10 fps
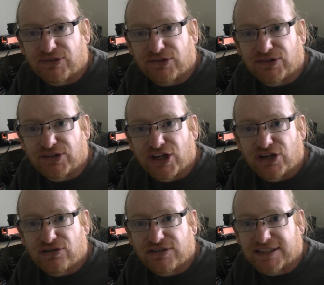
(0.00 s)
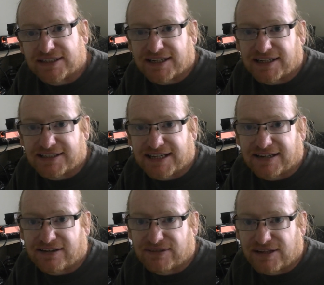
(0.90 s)
or 26 Charlie
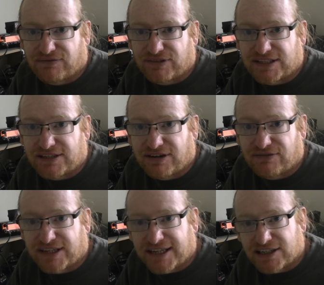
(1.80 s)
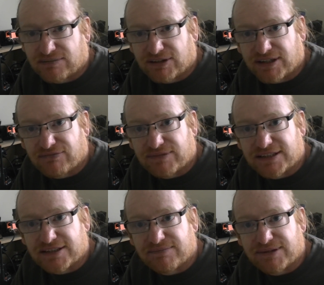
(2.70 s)
Tango 730 if you catch me on 11
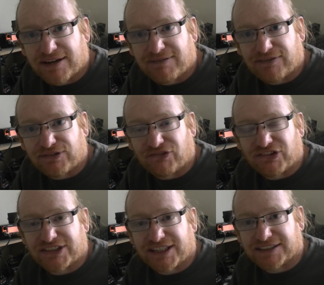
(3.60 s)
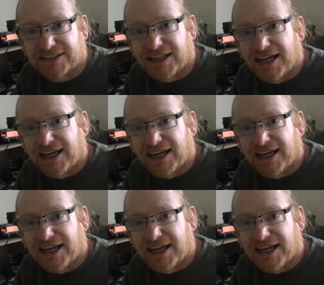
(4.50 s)
metres and PMR 446.